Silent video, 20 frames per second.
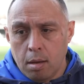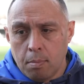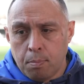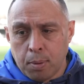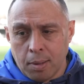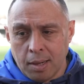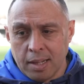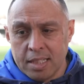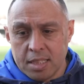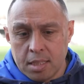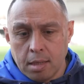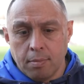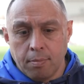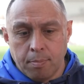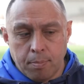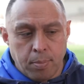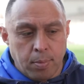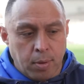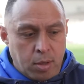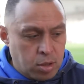pleasing
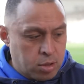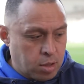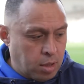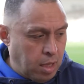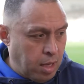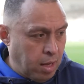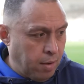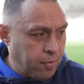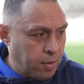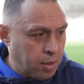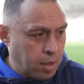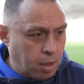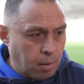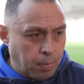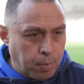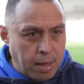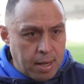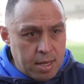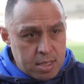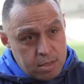because of the effort that the
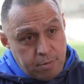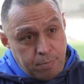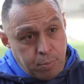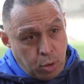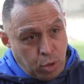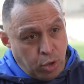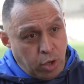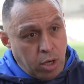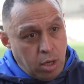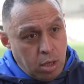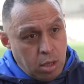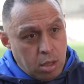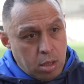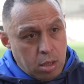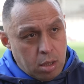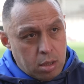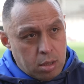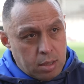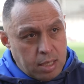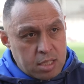players have put in.
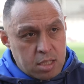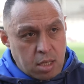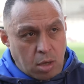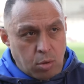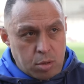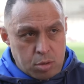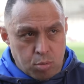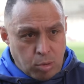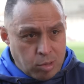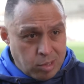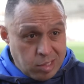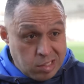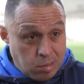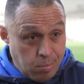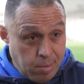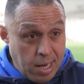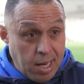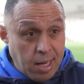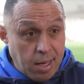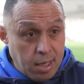And that's always what it's
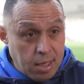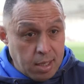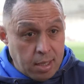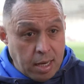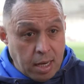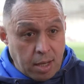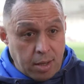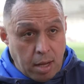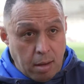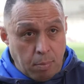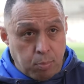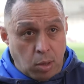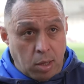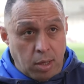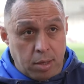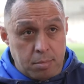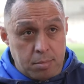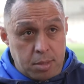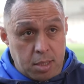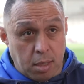about and how they apply
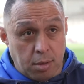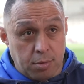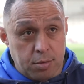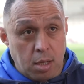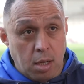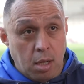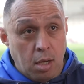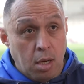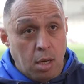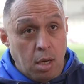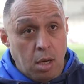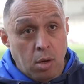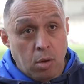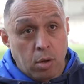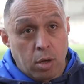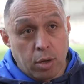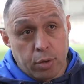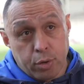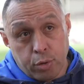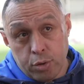themselves.
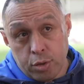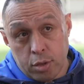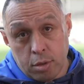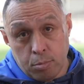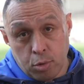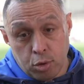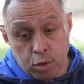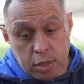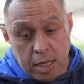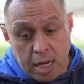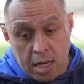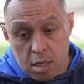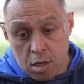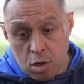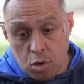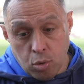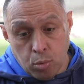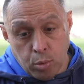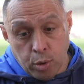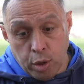Got through some good
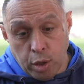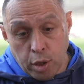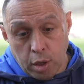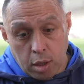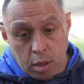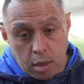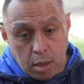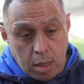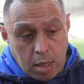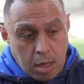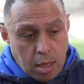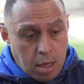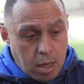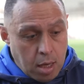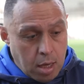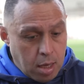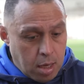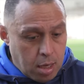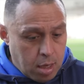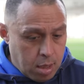tactical work.
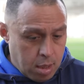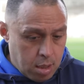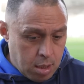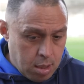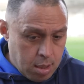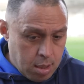They're